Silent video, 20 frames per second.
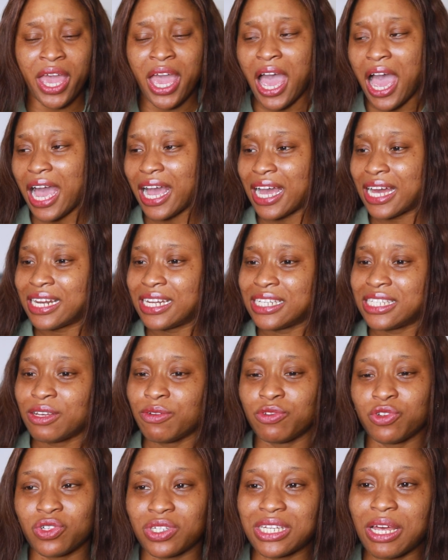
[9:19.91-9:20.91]
How can they say
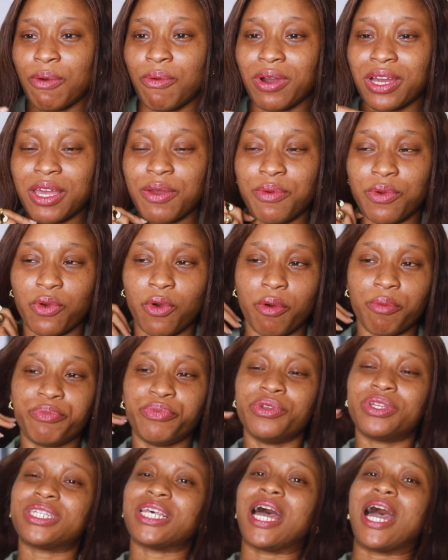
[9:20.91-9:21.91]
we should start working with
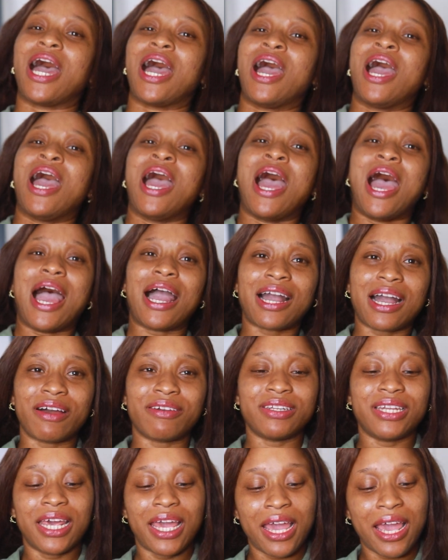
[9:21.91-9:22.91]
computer? How
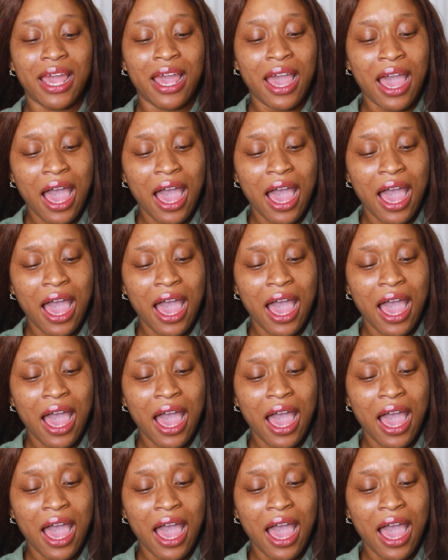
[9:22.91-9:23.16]
can they